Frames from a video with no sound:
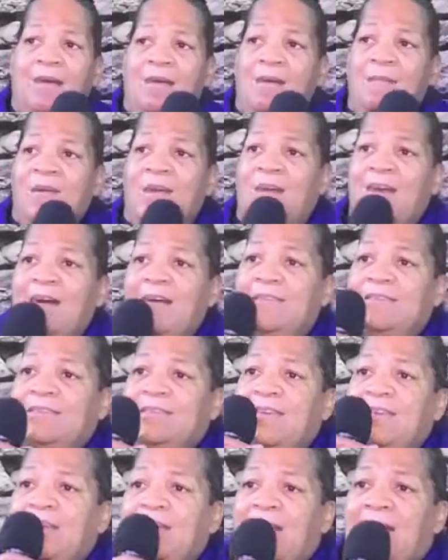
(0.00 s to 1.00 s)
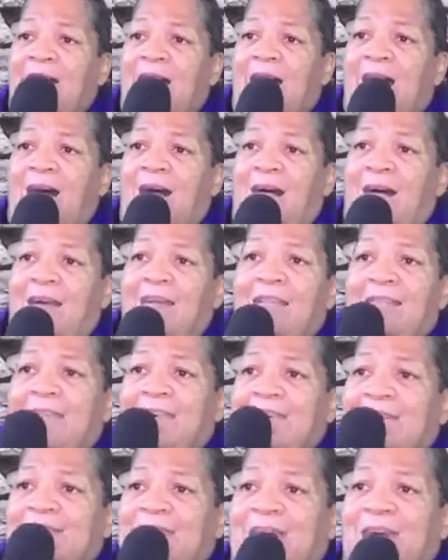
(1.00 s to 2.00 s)
Because, see, uh, in
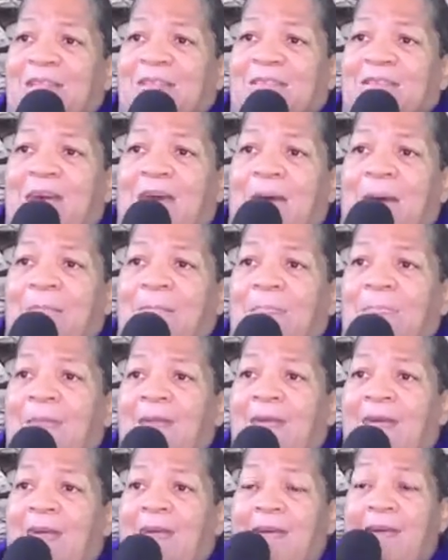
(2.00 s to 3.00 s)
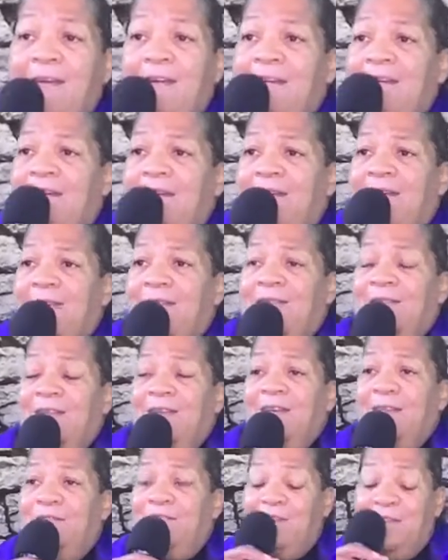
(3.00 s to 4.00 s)
this same time, if, if,
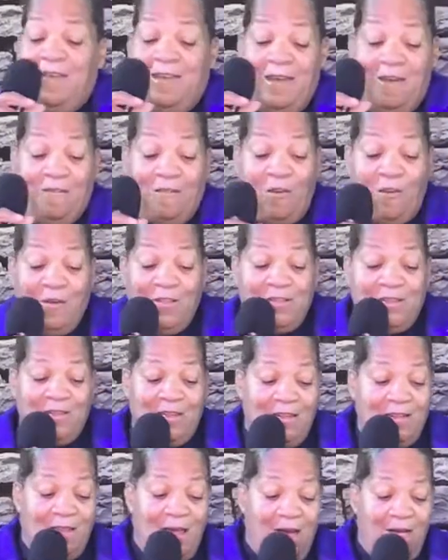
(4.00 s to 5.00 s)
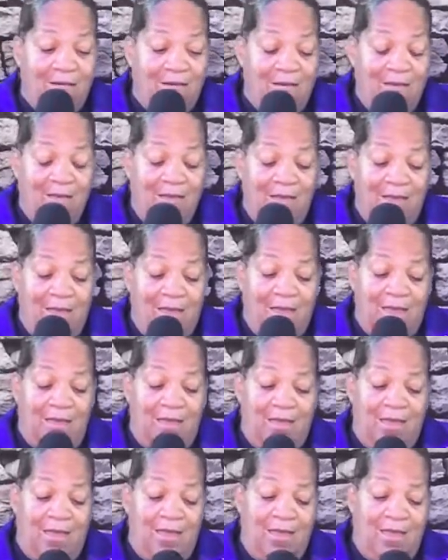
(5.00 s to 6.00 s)
if, according to the law,
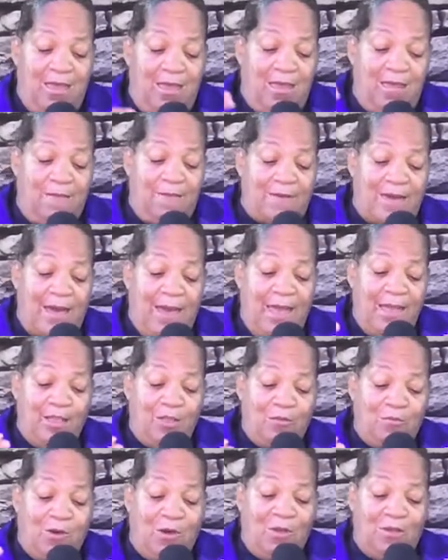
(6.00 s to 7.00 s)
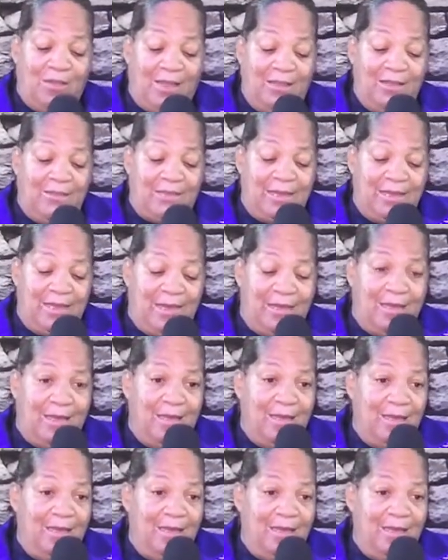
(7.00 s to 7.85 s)
and if I had to walk like that,